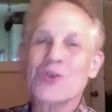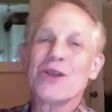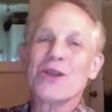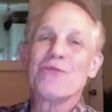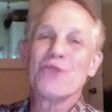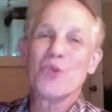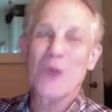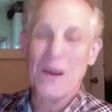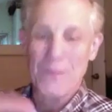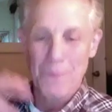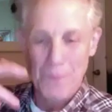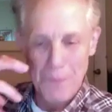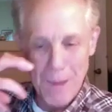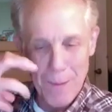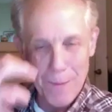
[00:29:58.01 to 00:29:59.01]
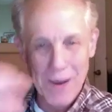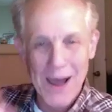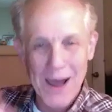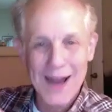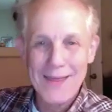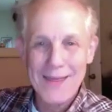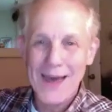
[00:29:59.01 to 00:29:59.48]
And if you can
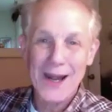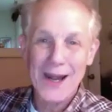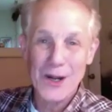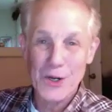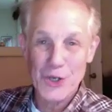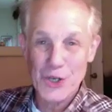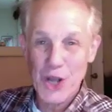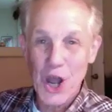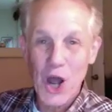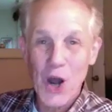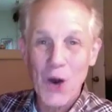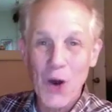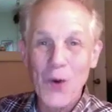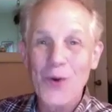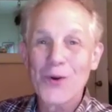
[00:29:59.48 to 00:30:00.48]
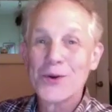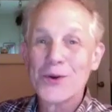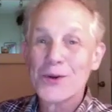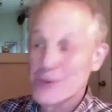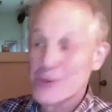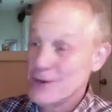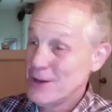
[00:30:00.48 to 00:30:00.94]
embody that in a show
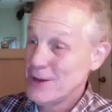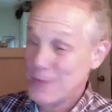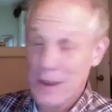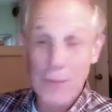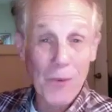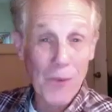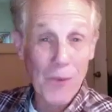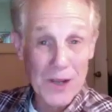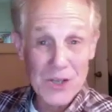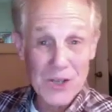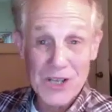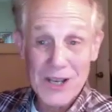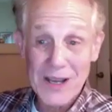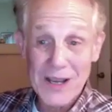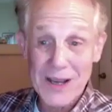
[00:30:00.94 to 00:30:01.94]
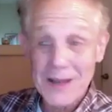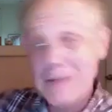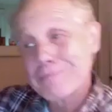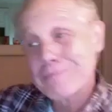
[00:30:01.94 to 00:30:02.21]
and people want to see it,